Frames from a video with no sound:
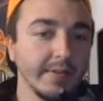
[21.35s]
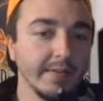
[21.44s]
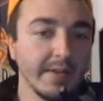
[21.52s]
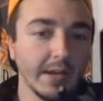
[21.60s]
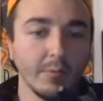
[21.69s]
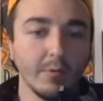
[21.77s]

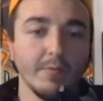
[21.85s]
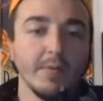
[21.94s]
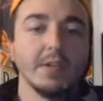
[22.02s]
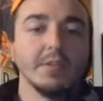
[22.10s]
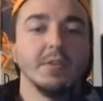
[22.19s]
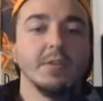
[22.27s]
deck
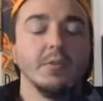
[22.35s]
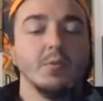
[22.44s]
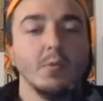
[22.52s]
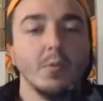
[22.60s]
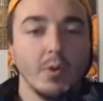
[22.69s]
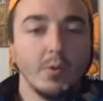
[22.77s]
profiles to
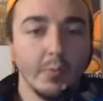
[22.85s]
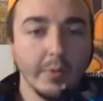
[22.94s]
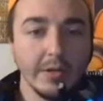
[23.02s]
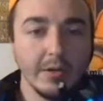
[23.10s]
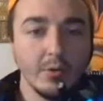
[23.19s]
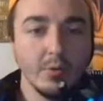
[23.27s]
do.
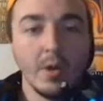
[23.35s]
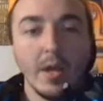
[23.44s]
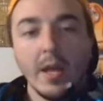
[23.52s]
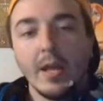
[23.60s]
We do.